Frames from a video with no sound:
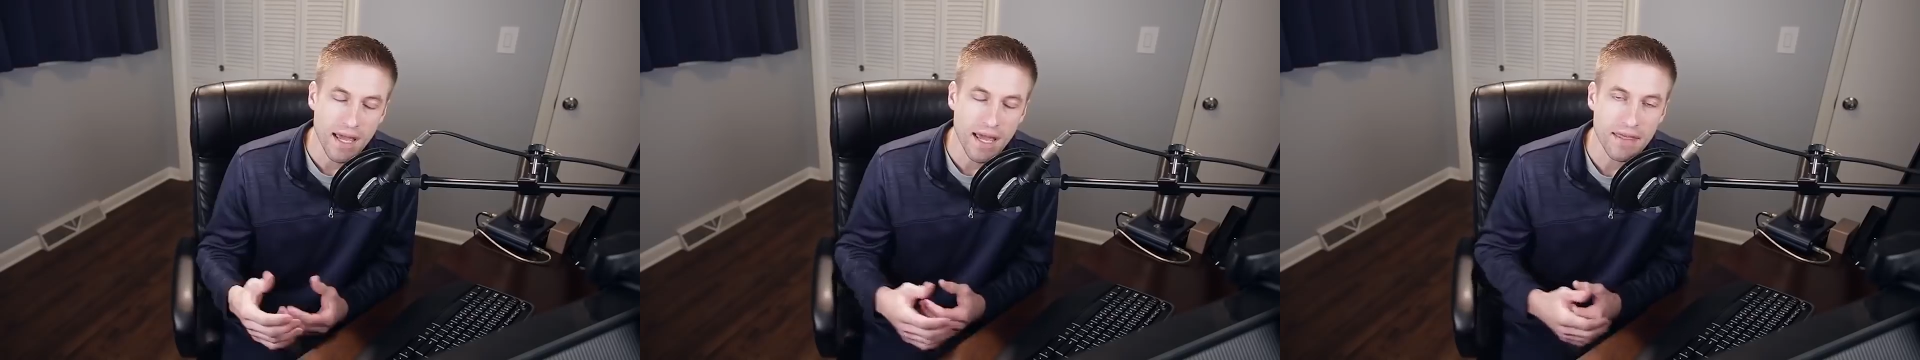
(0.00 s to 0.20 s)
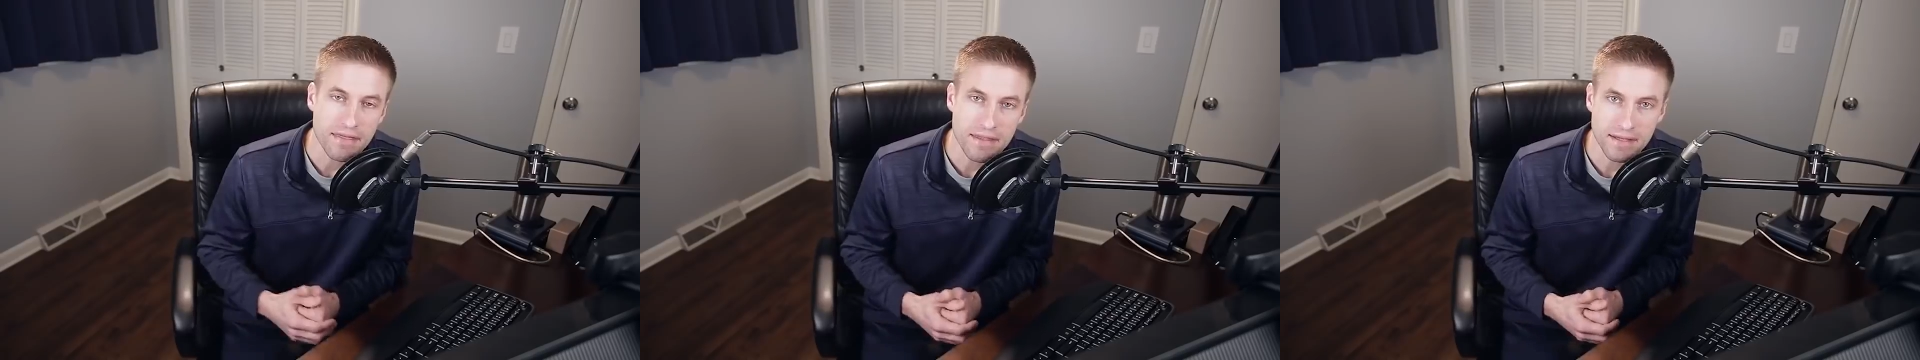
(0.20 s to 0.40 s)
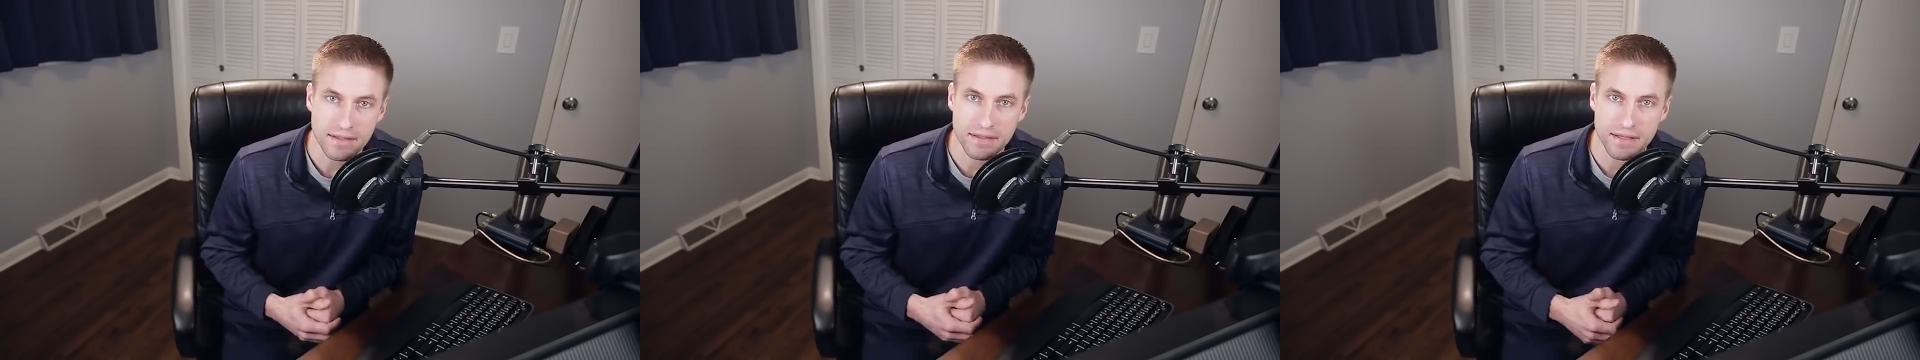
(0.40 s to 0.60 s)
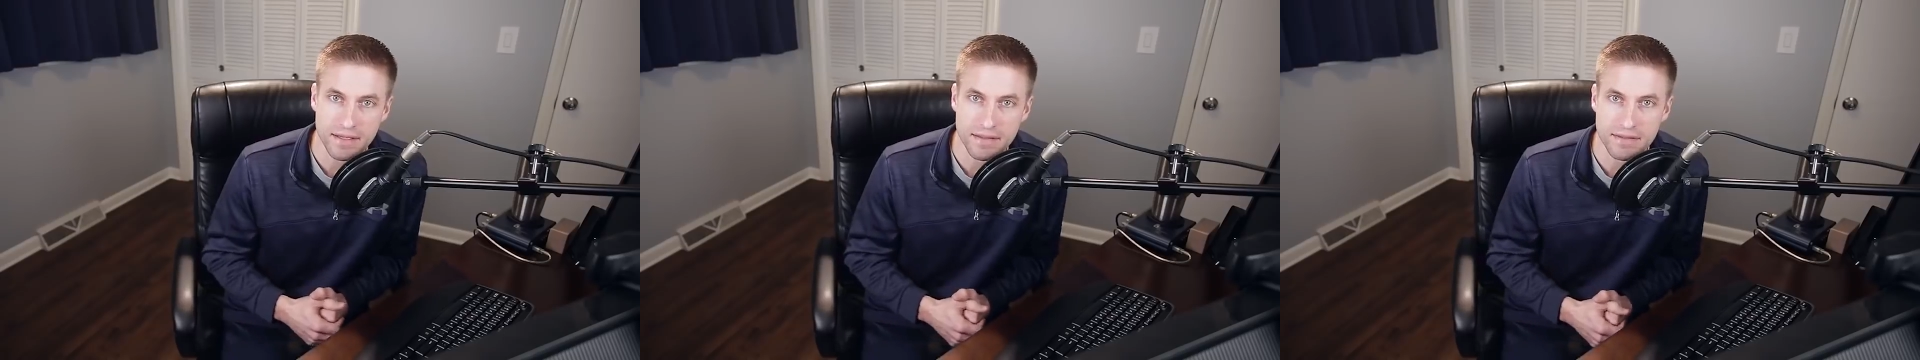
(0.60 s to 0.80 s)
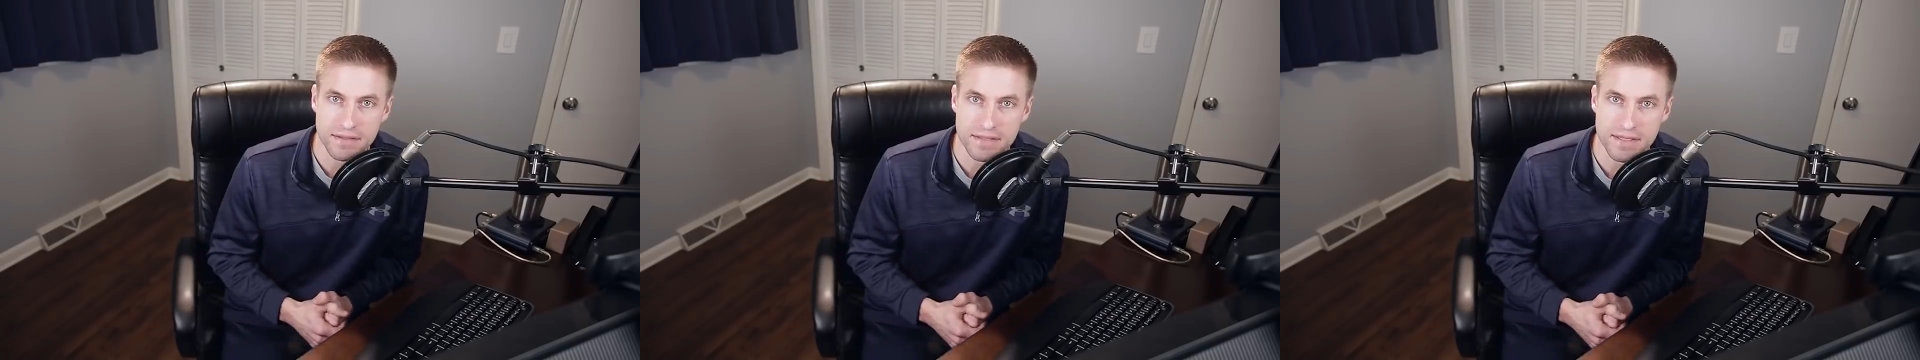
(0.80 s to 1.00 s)
and then
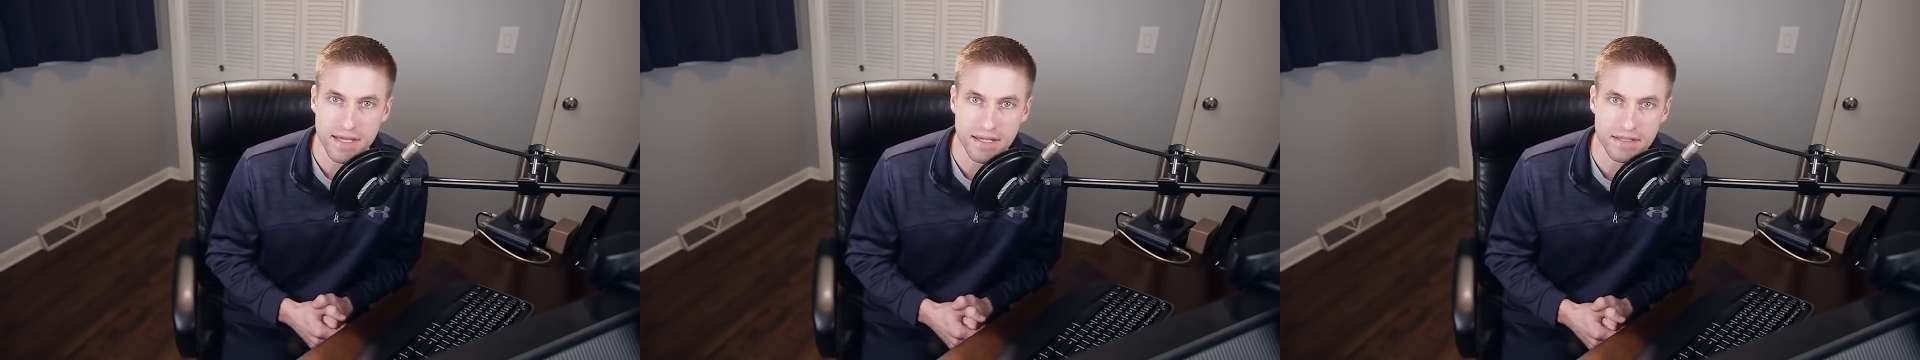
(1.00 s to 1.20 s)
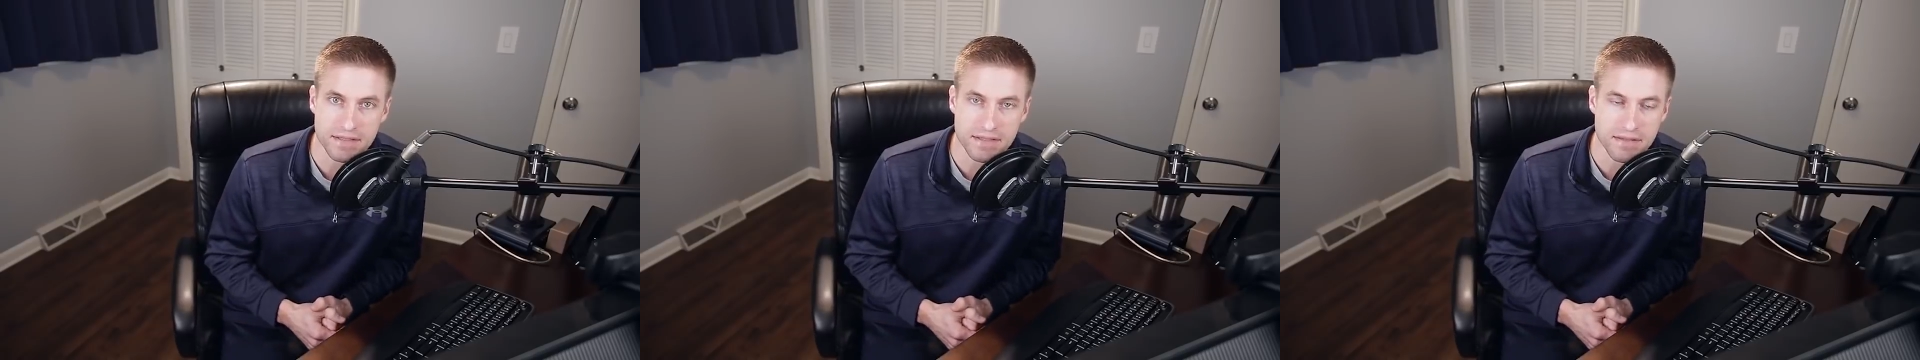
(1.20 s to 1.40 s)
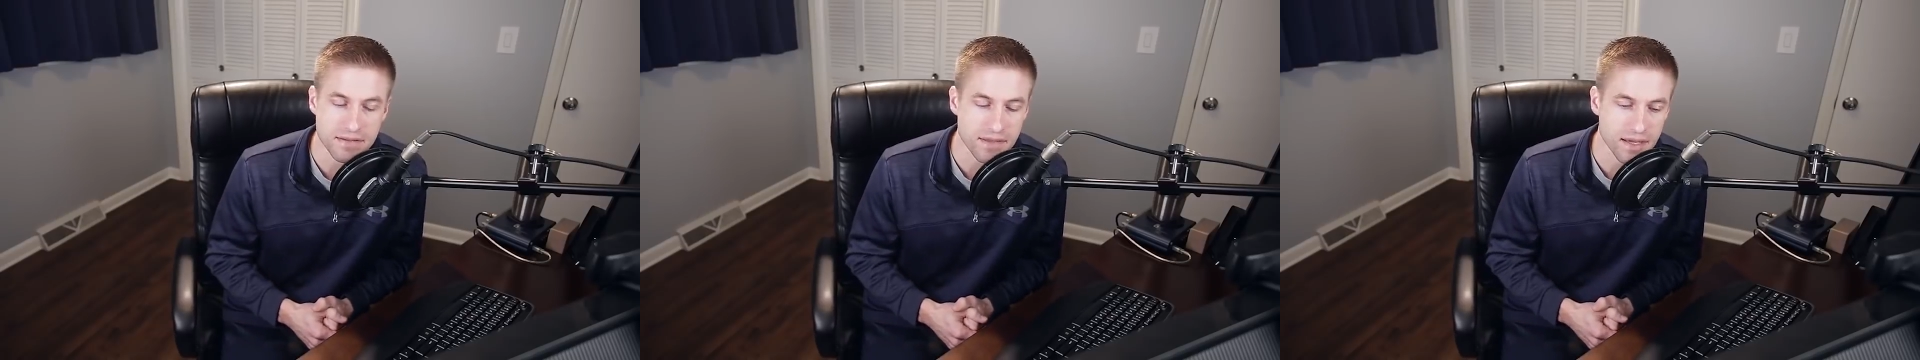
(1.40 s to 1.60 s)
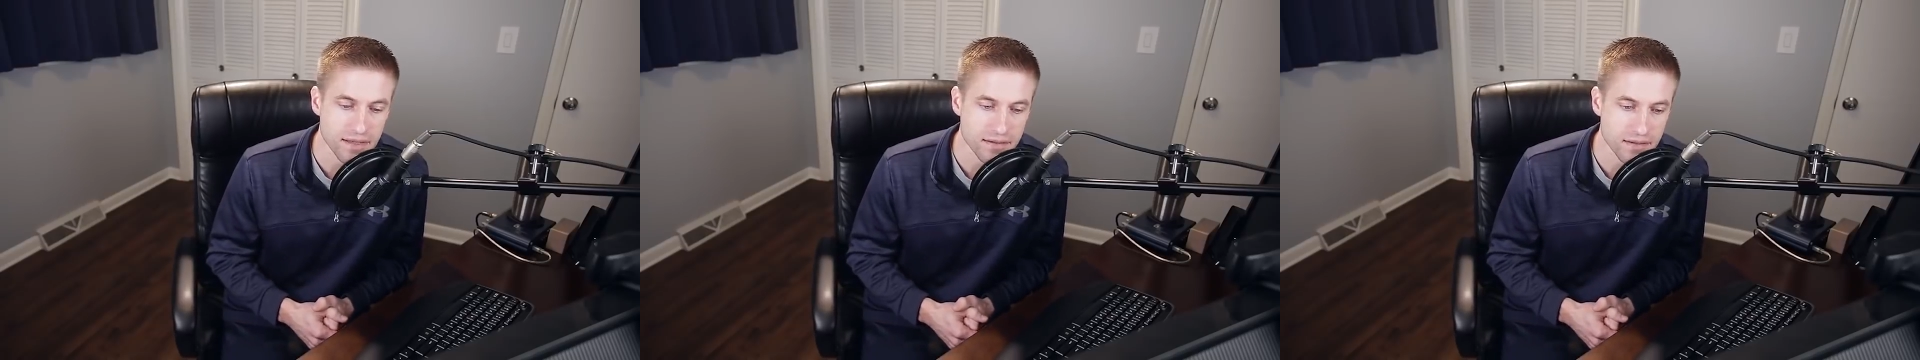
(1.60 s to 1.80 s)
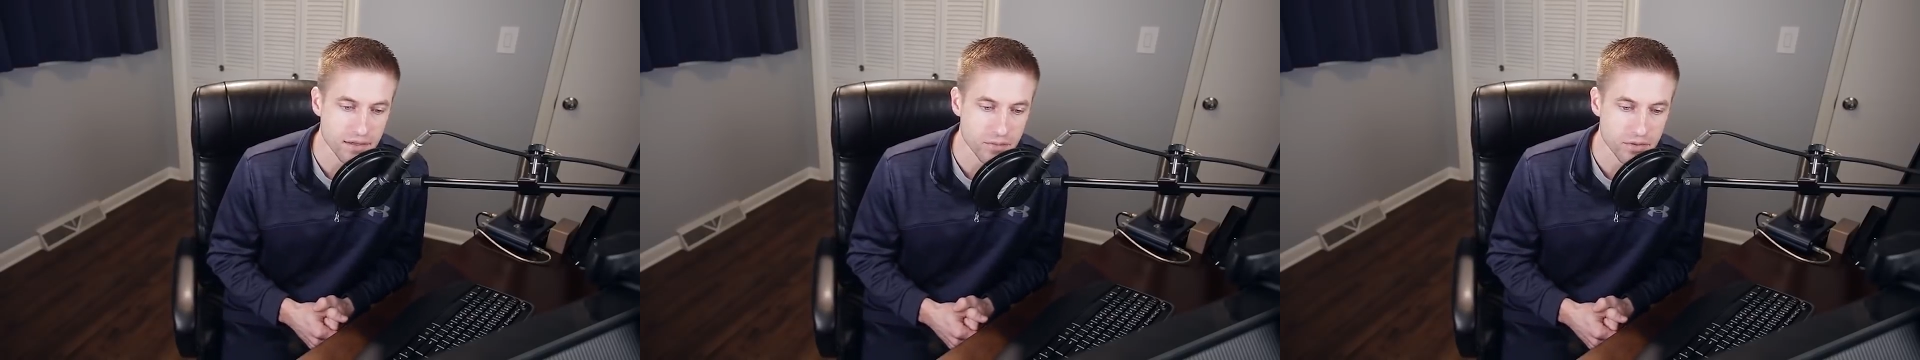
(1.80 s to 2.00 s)
in the texts
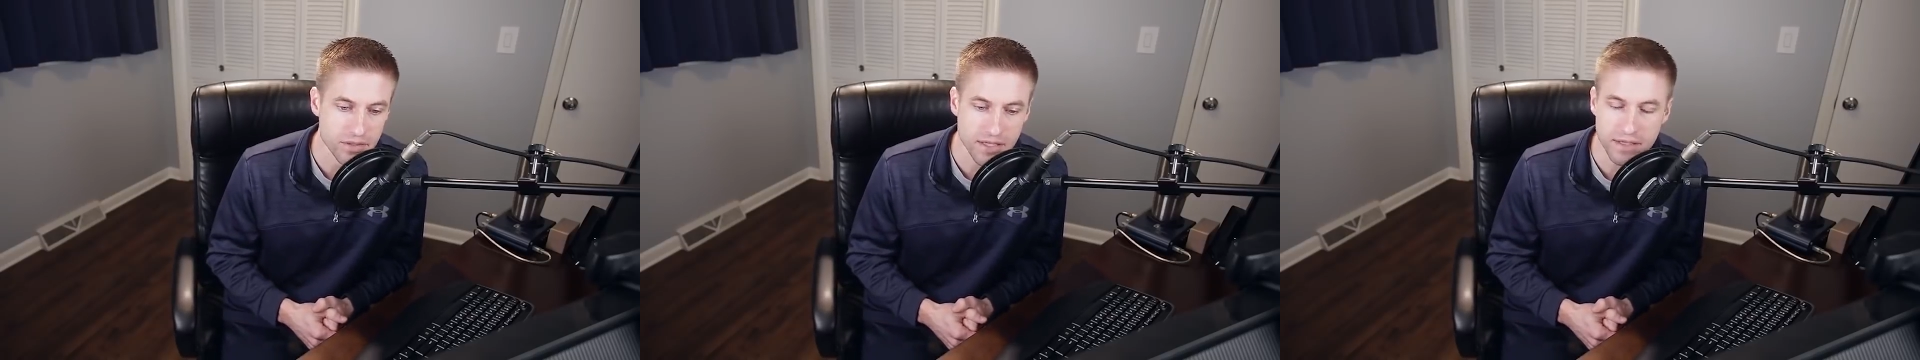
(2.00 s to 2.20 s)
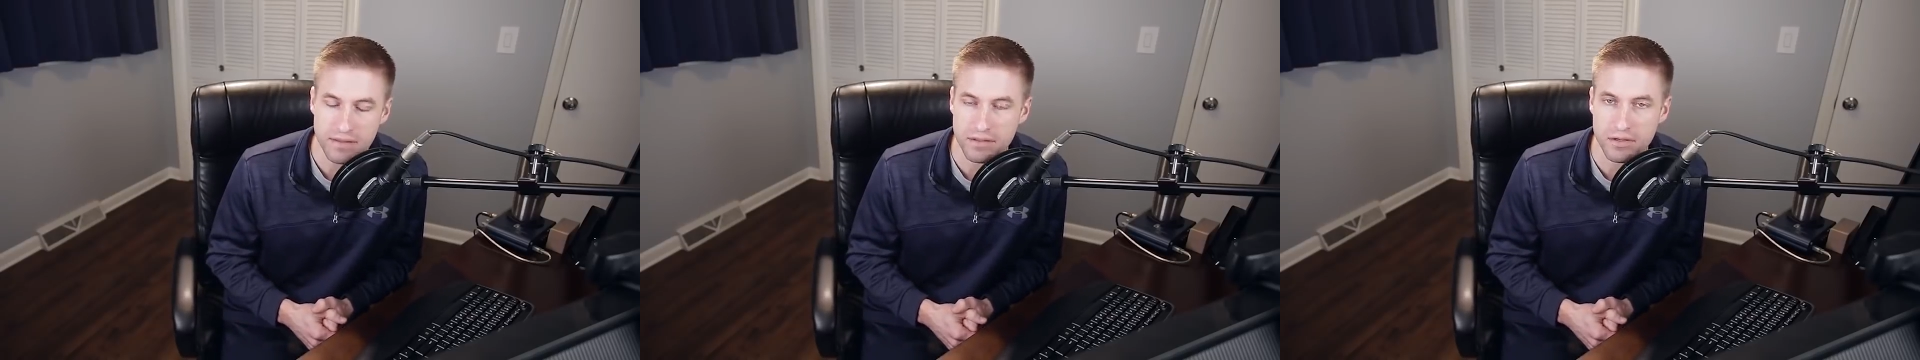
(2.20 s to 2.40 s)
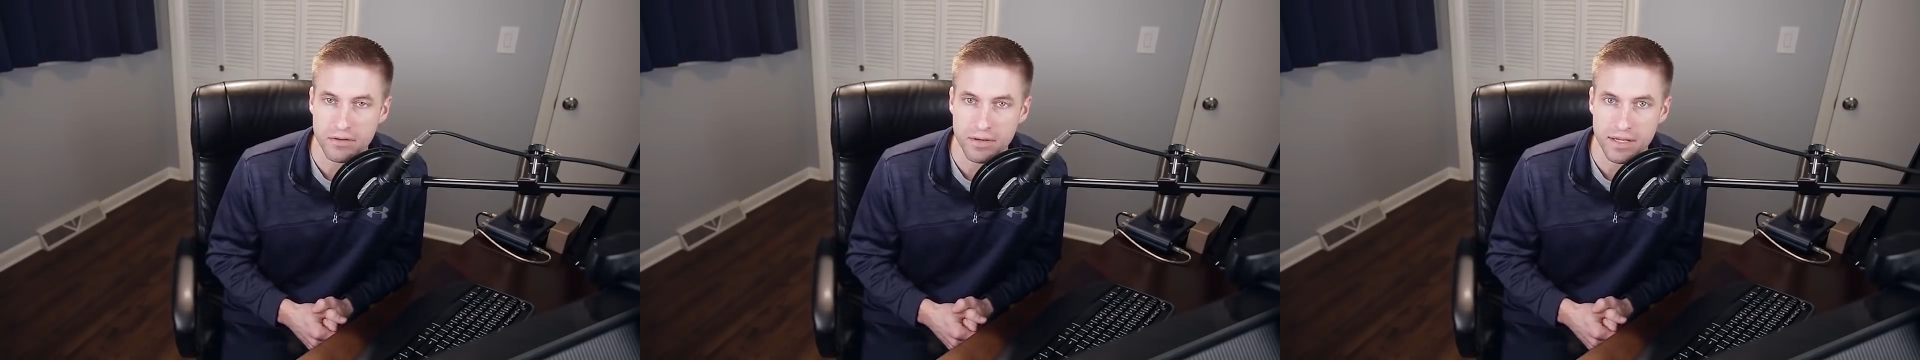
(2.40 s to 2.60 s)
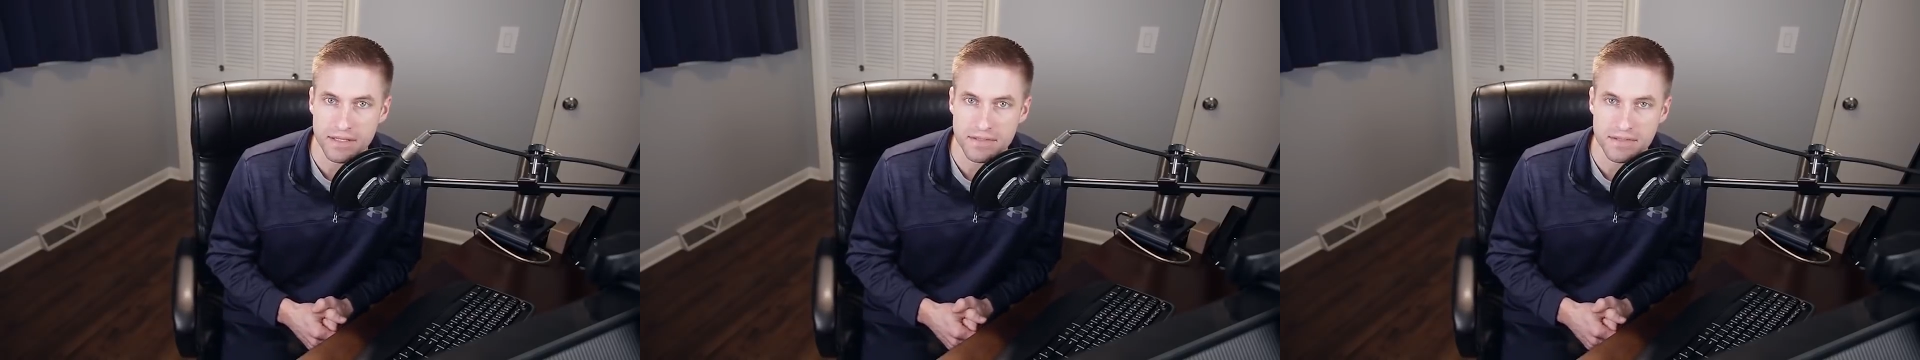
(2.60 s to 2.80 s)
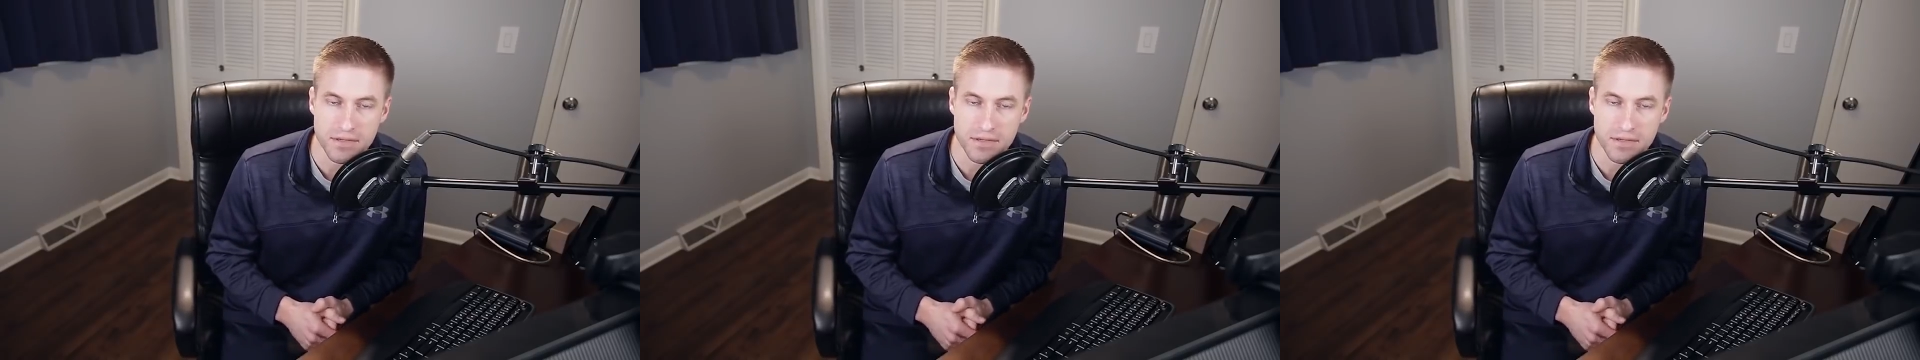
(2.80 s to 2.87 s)
that uh, predate the Quran.